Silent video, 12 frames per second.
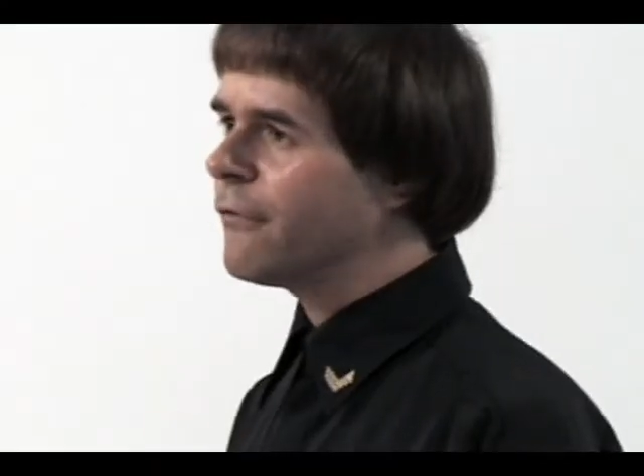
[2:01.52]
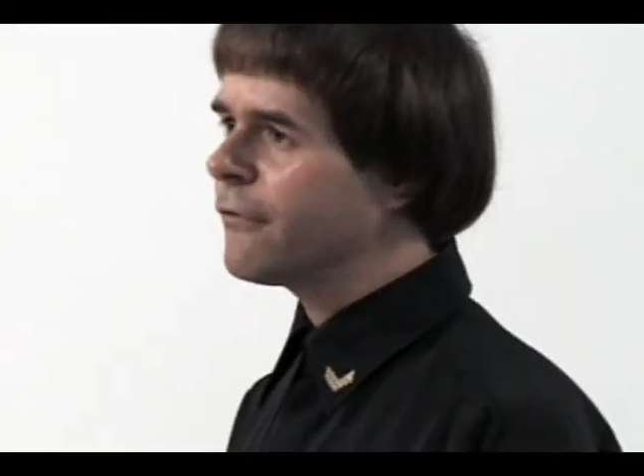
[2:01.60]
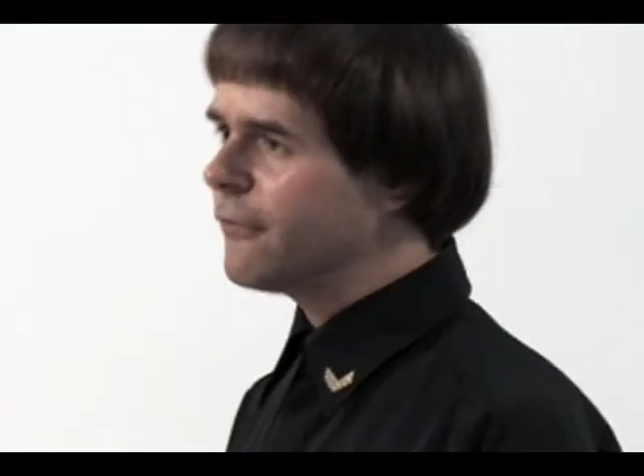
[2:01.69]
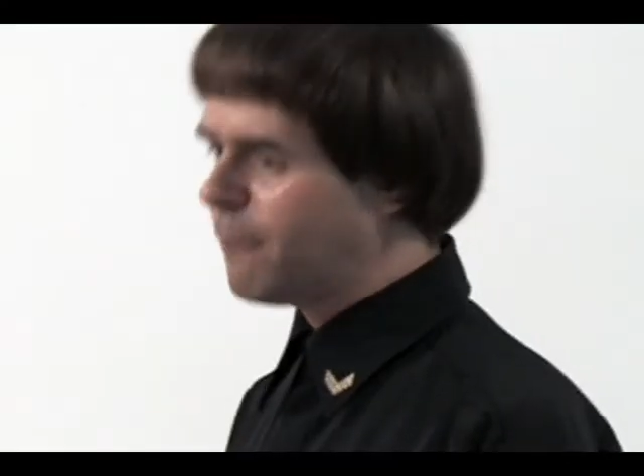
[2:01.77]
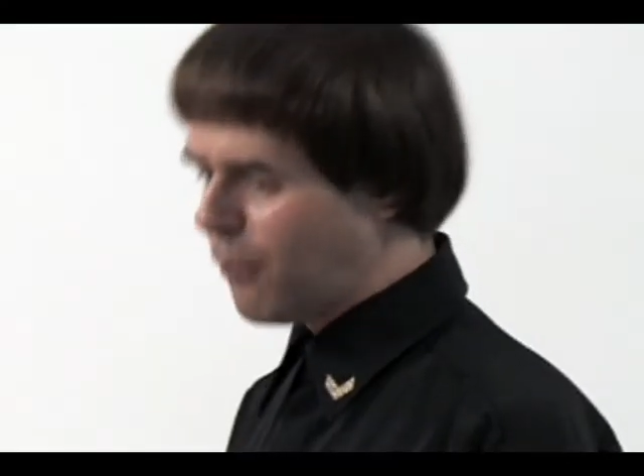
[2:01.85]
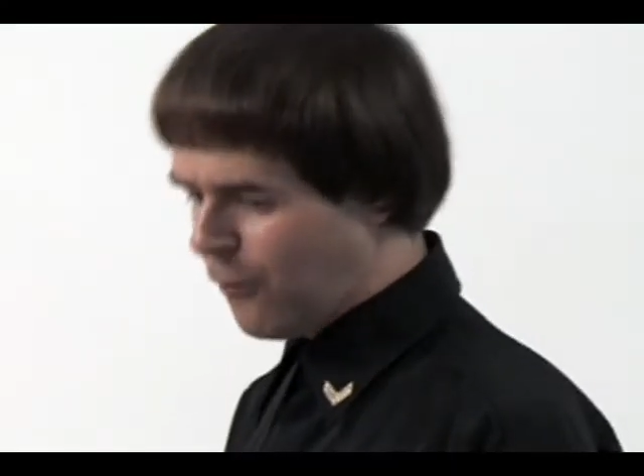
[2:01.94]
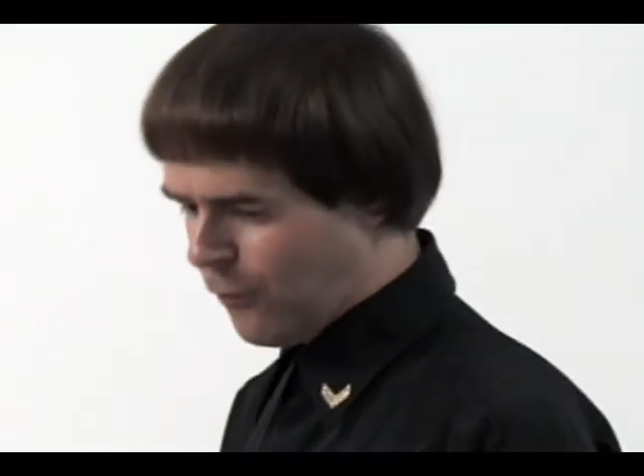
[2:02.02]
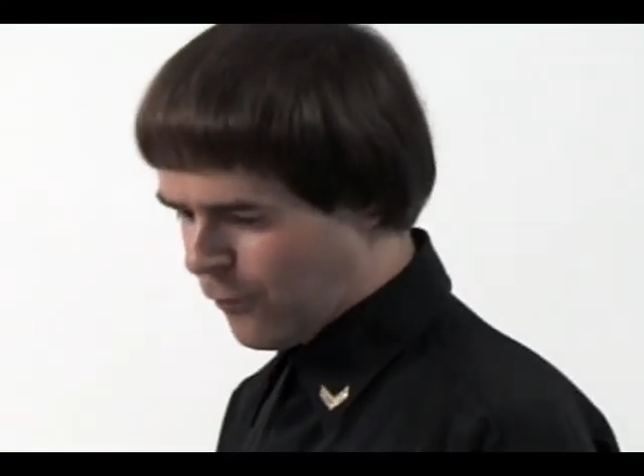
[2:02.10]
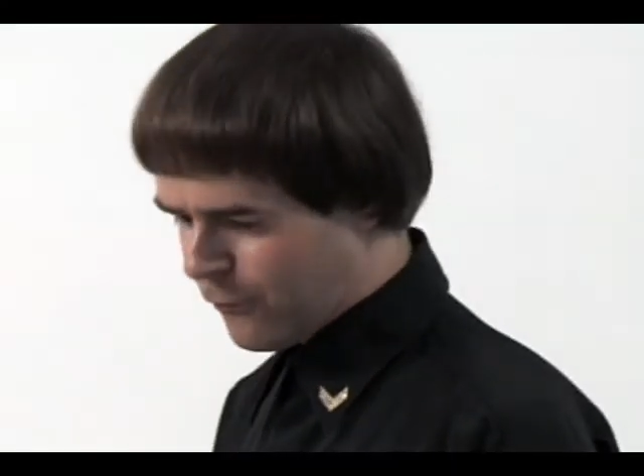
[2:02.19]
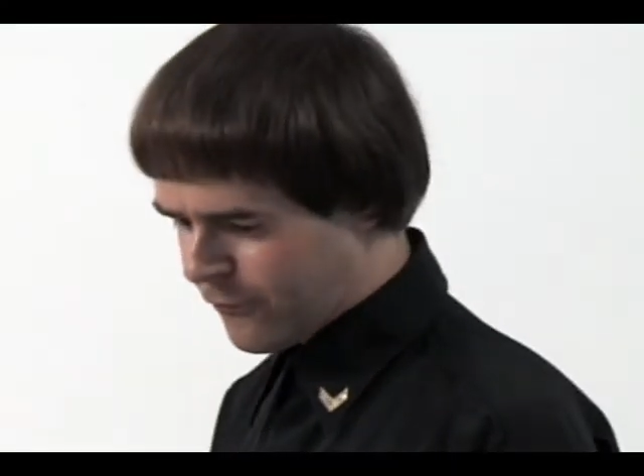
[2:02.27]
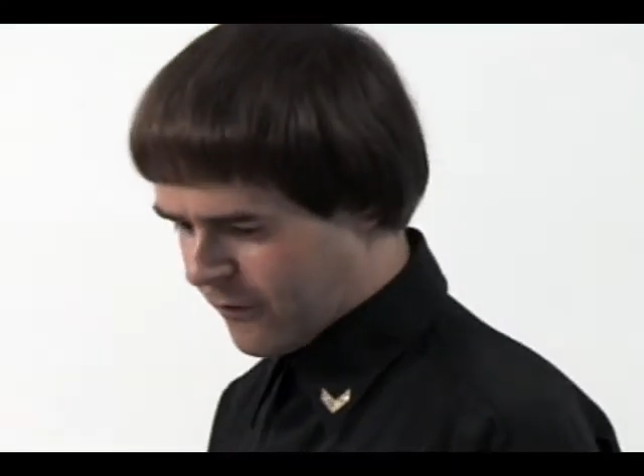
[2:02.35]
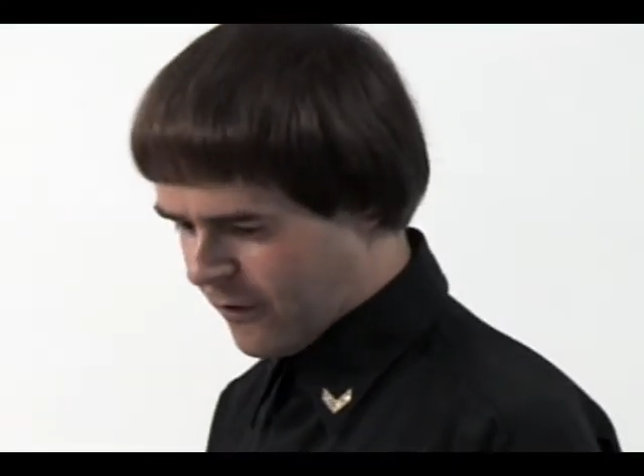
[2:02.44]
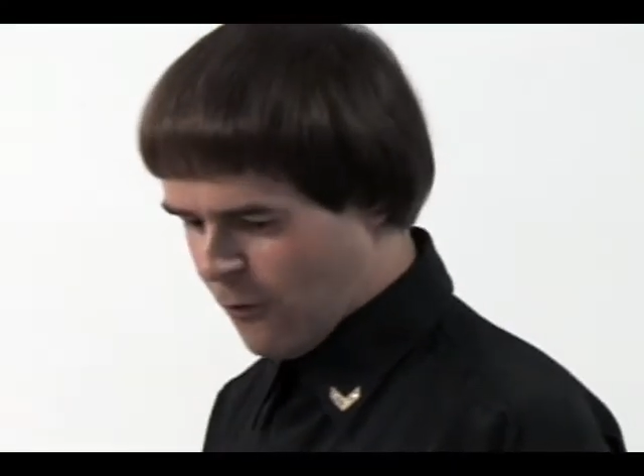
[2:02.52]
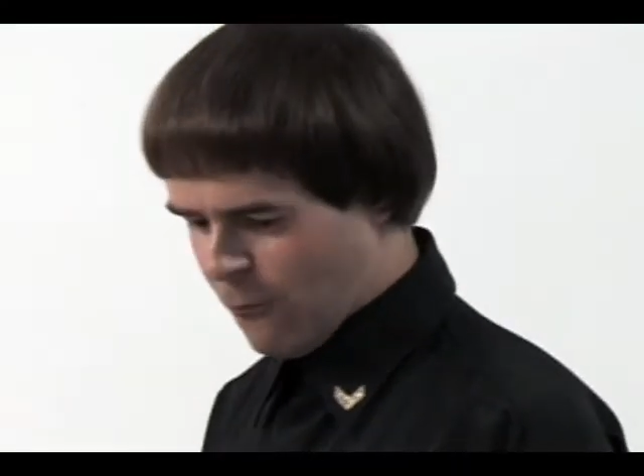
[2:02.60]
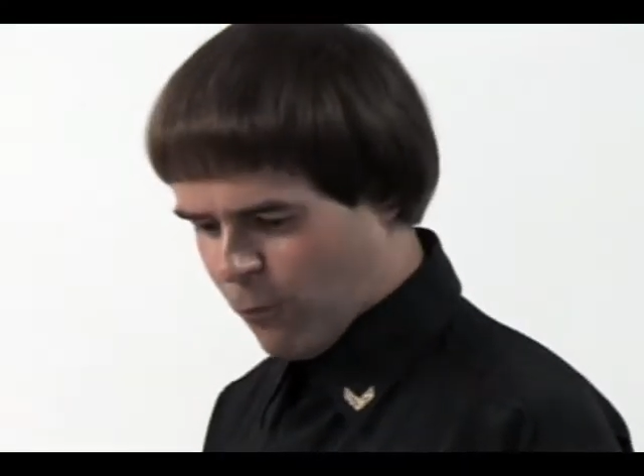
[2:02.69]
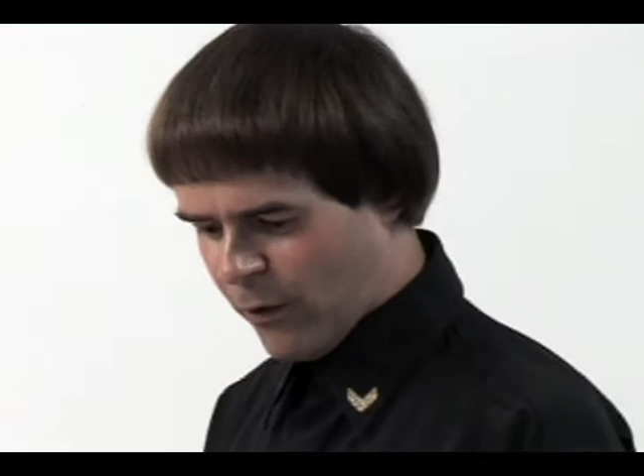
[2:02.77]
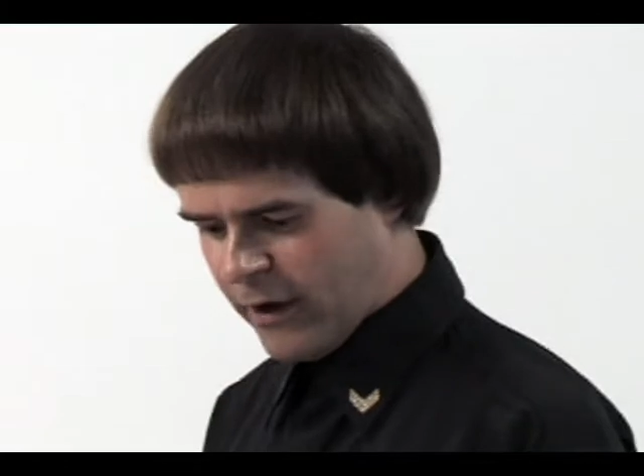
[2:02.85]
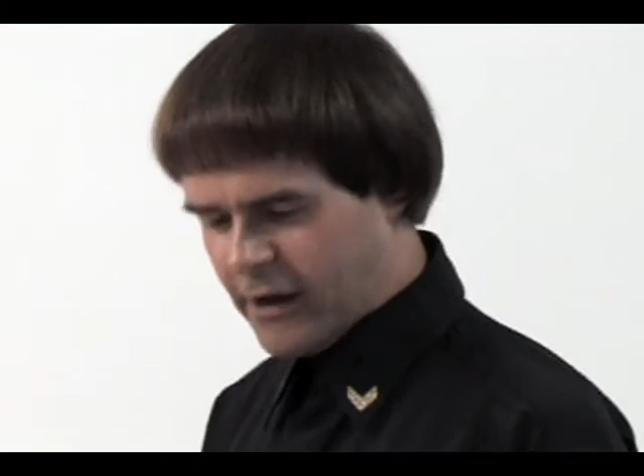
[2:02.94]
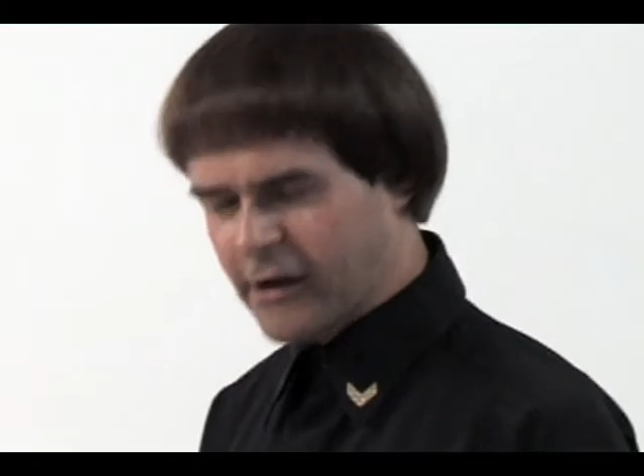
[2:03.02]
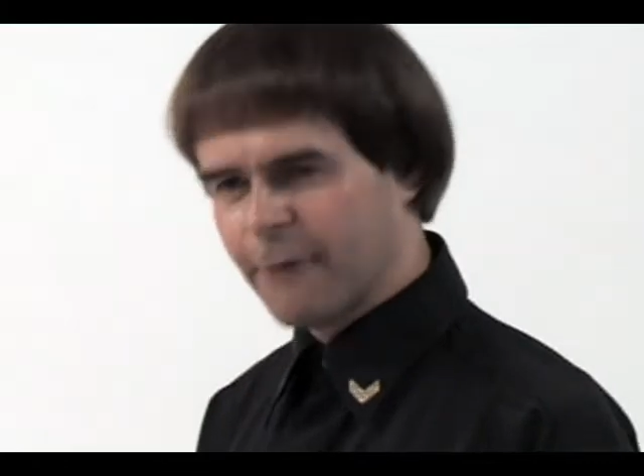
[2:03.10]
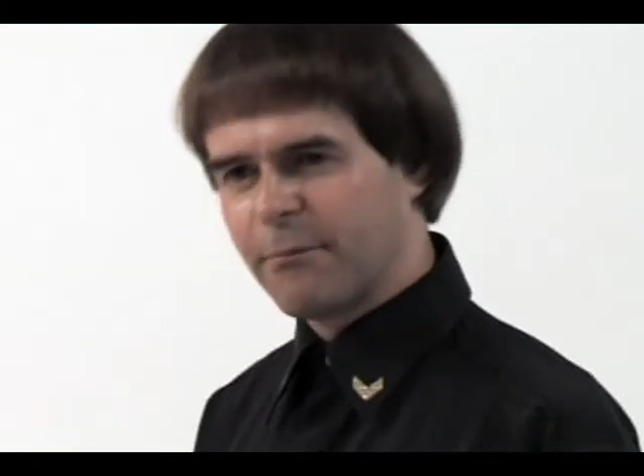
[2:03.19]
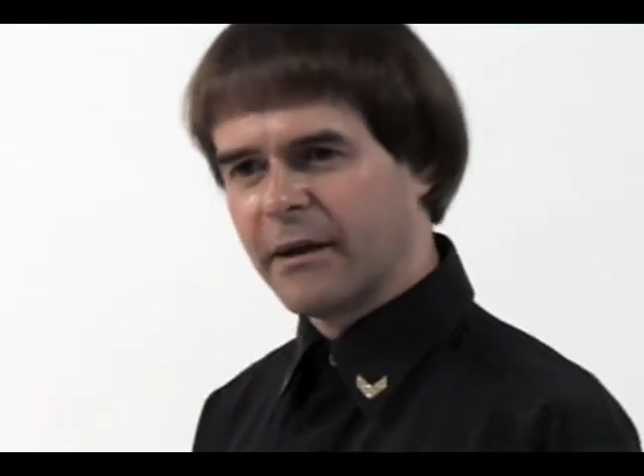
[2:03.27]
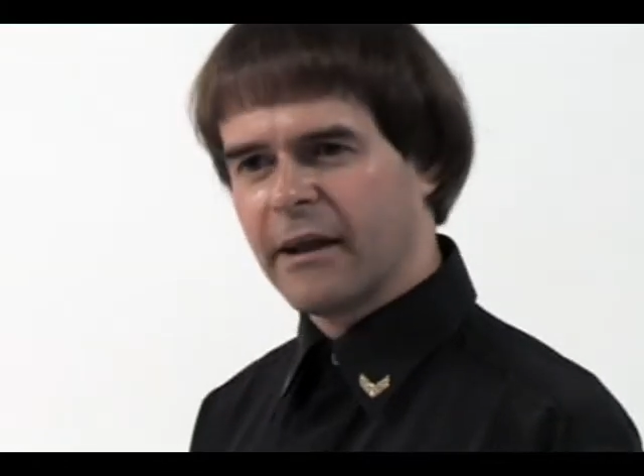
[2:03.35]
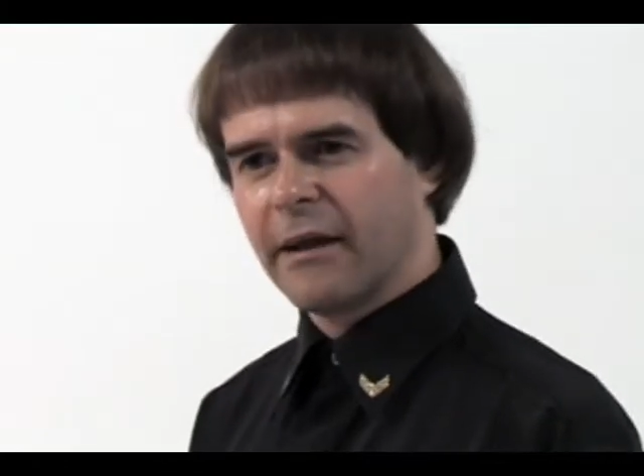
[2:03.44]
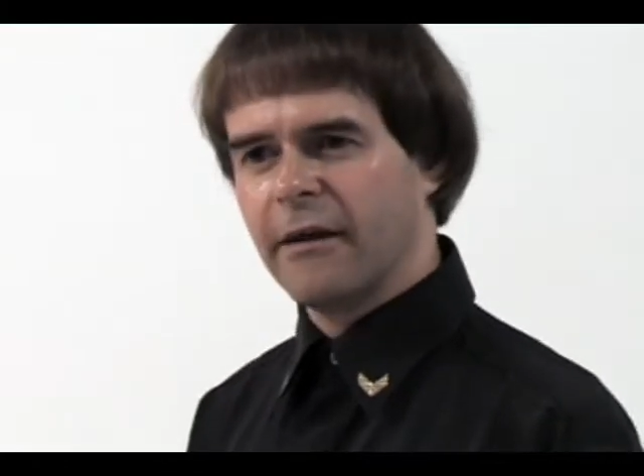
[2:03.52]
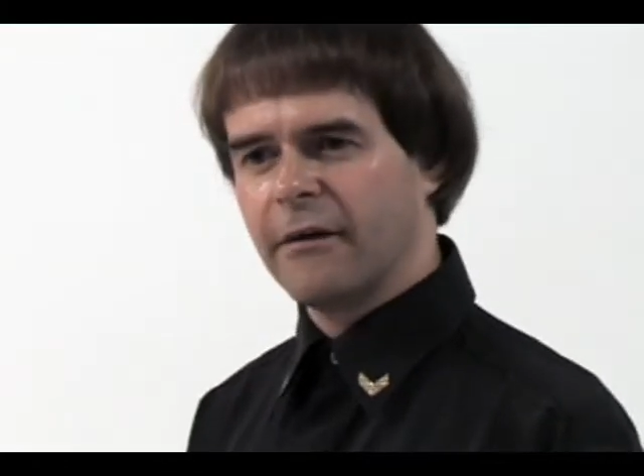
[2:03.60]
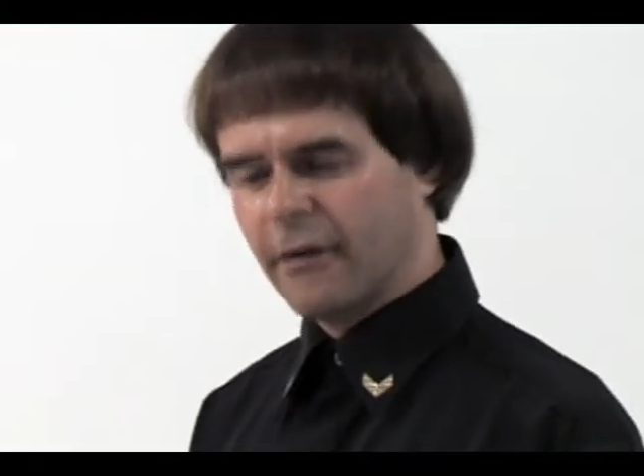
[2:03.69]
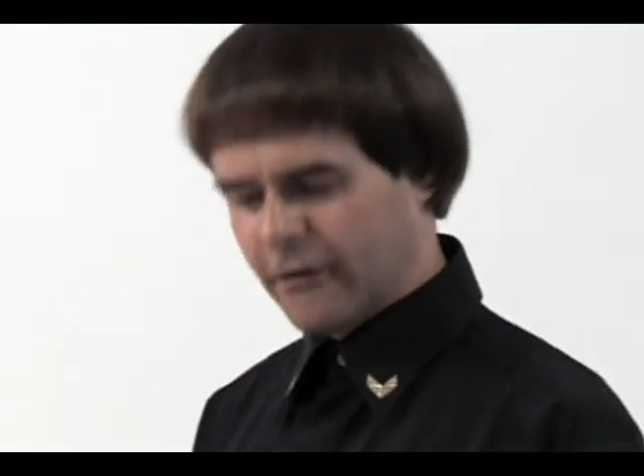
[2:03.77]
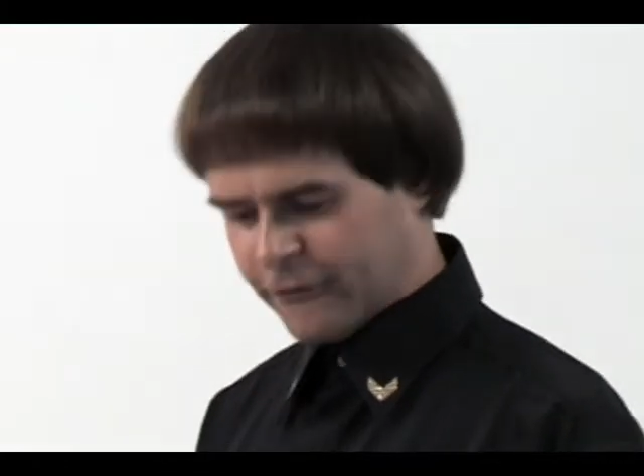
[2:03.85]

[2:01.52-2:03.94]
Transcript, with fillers: support, we can begin